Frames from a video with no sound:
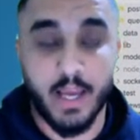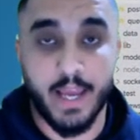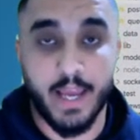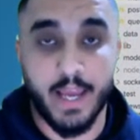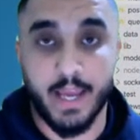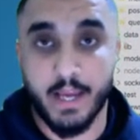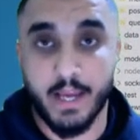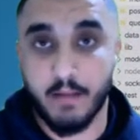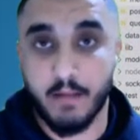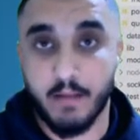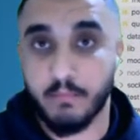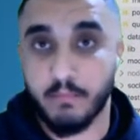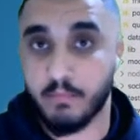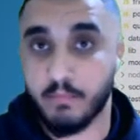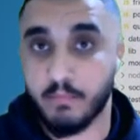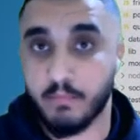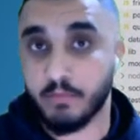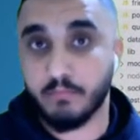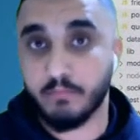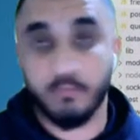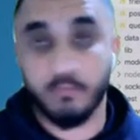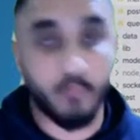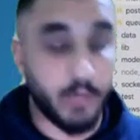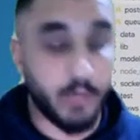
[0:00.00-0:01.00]
and
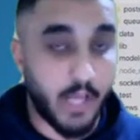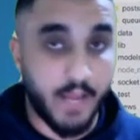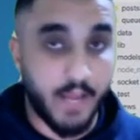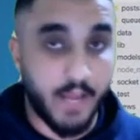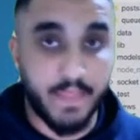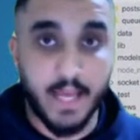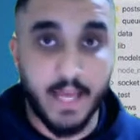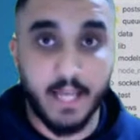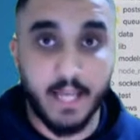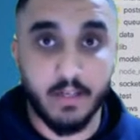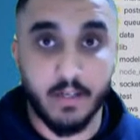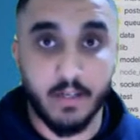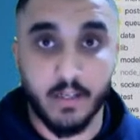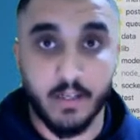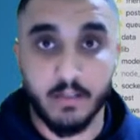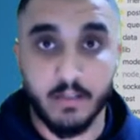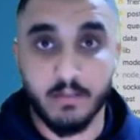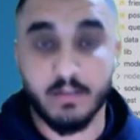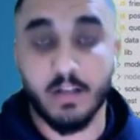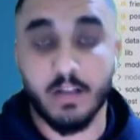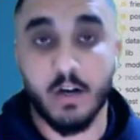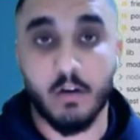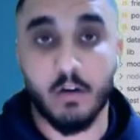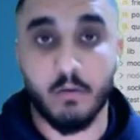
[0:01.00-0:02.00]
boom, we got that
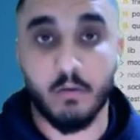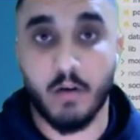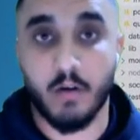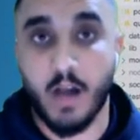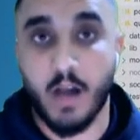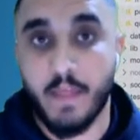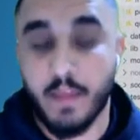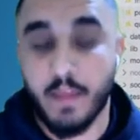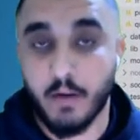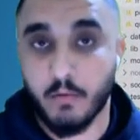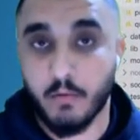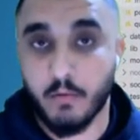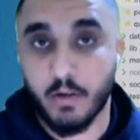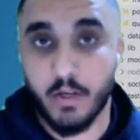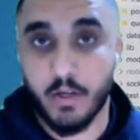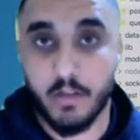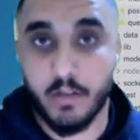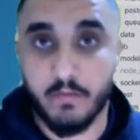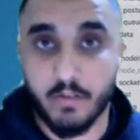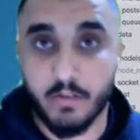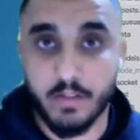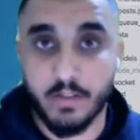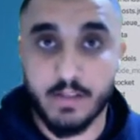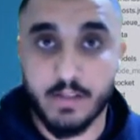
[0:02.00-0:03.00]
done. So I think we're
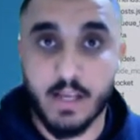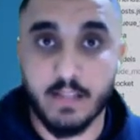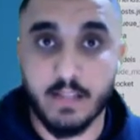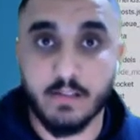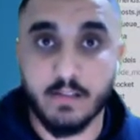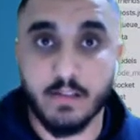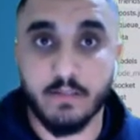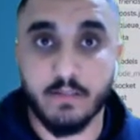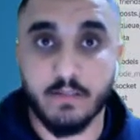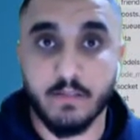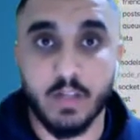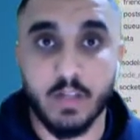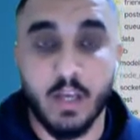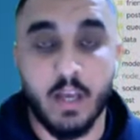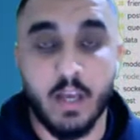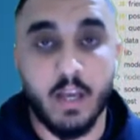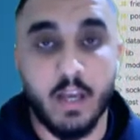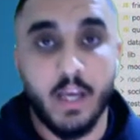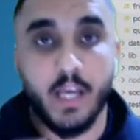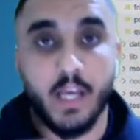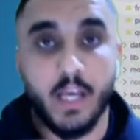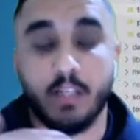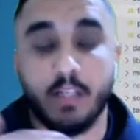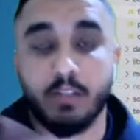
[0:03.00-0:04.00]
good for intensives.
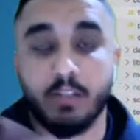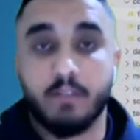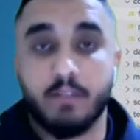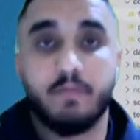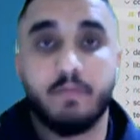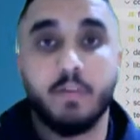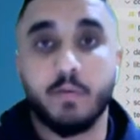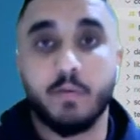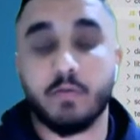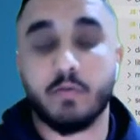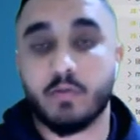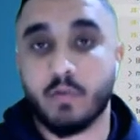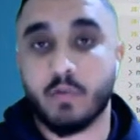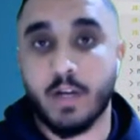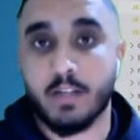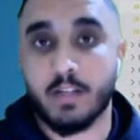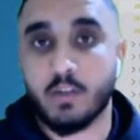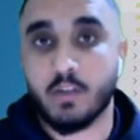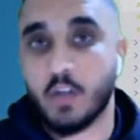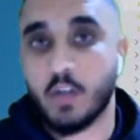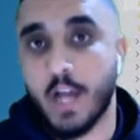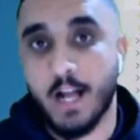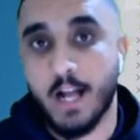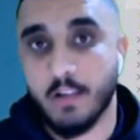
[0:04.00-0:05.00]
And there's a few
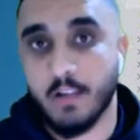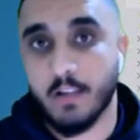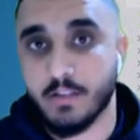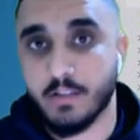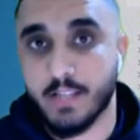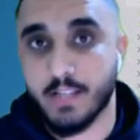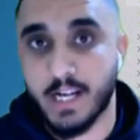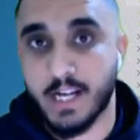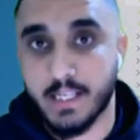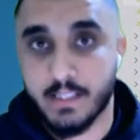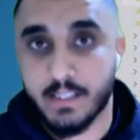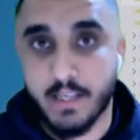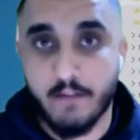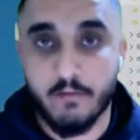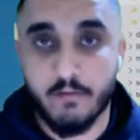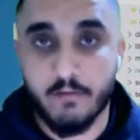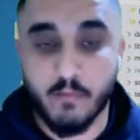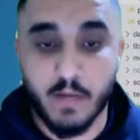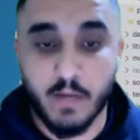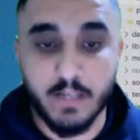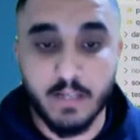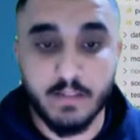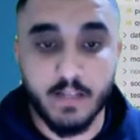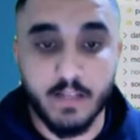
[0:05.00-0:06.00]
stretch challenges that I set
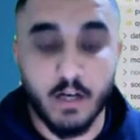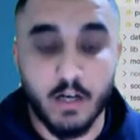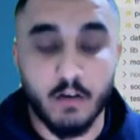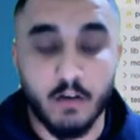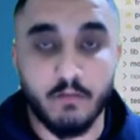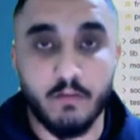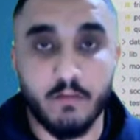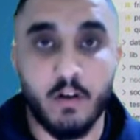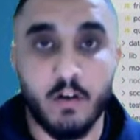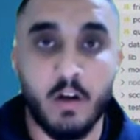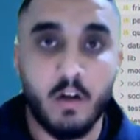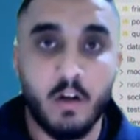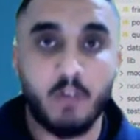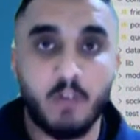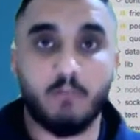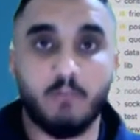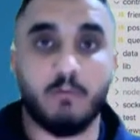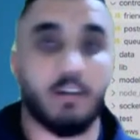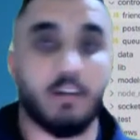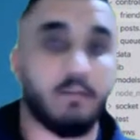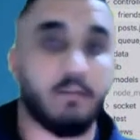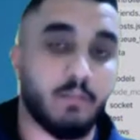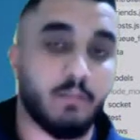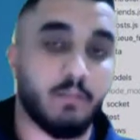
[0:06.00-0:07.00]
for myself.
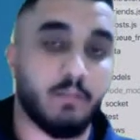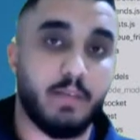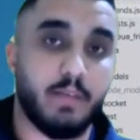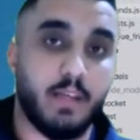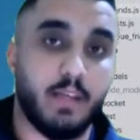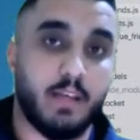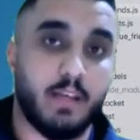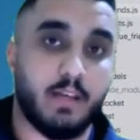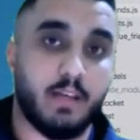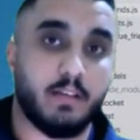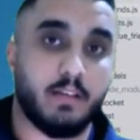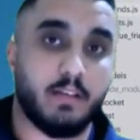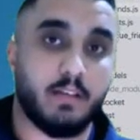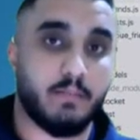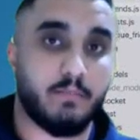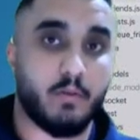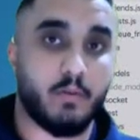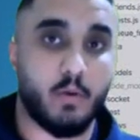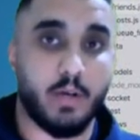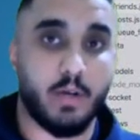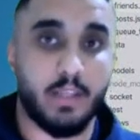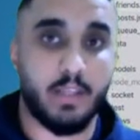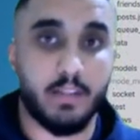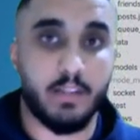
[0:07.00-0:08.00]
One of them being
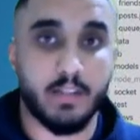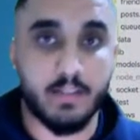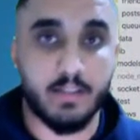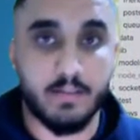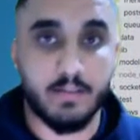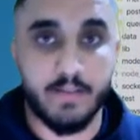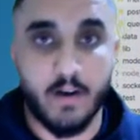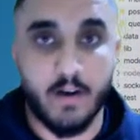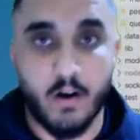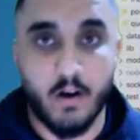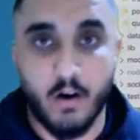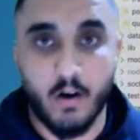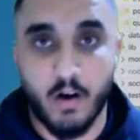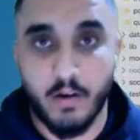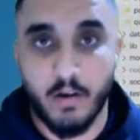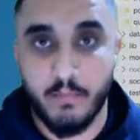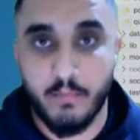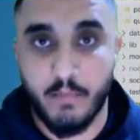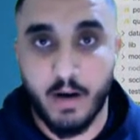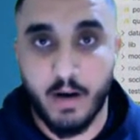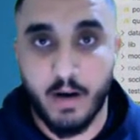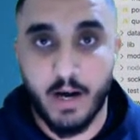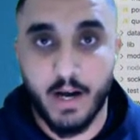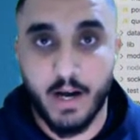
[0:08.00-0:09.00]
deploying this
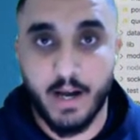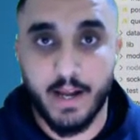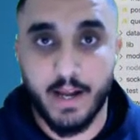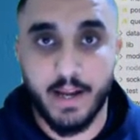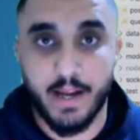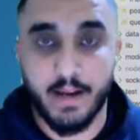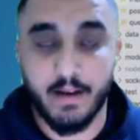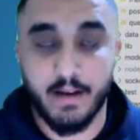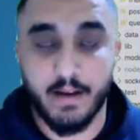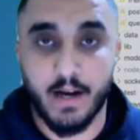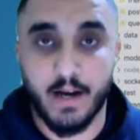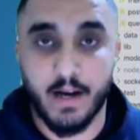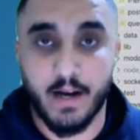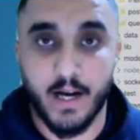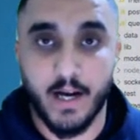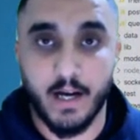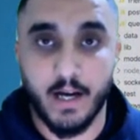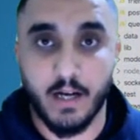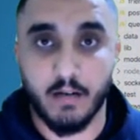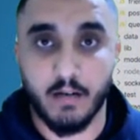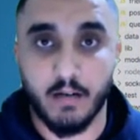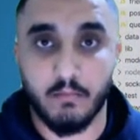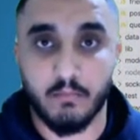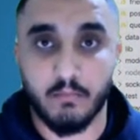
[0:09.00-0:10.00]
on my,
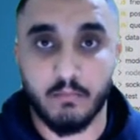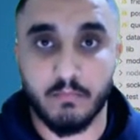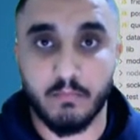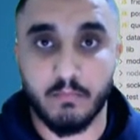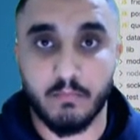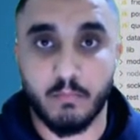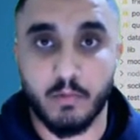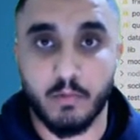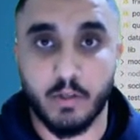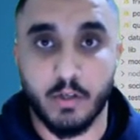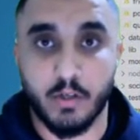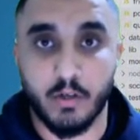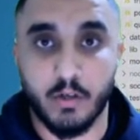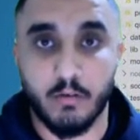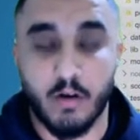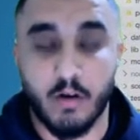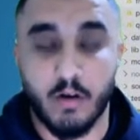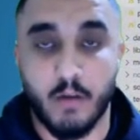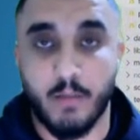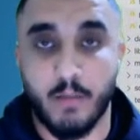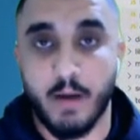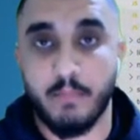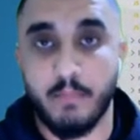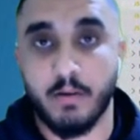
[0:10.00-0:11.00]
on
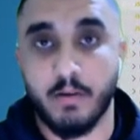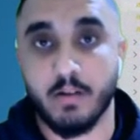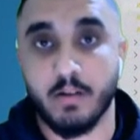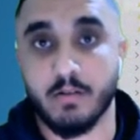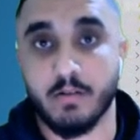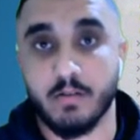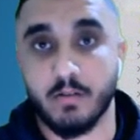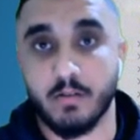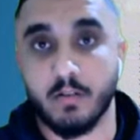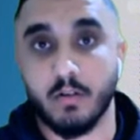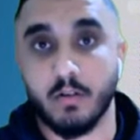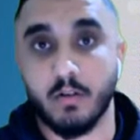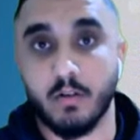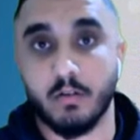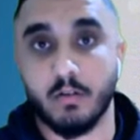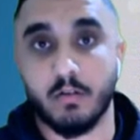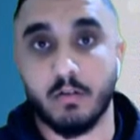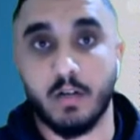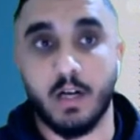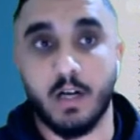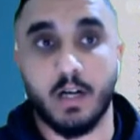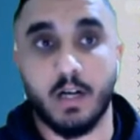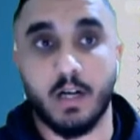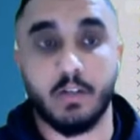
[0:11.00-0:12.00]
my
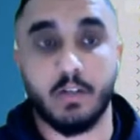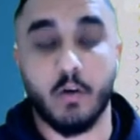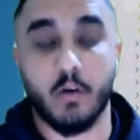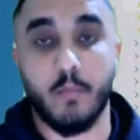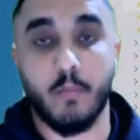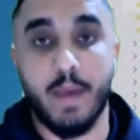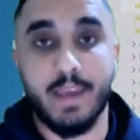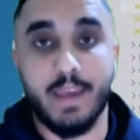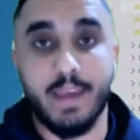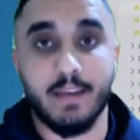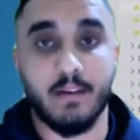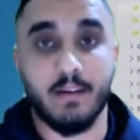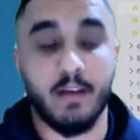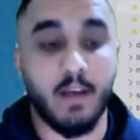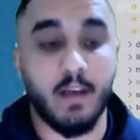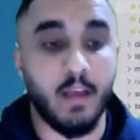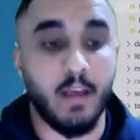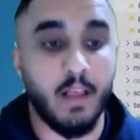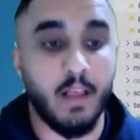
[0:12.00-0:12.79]
personal domain.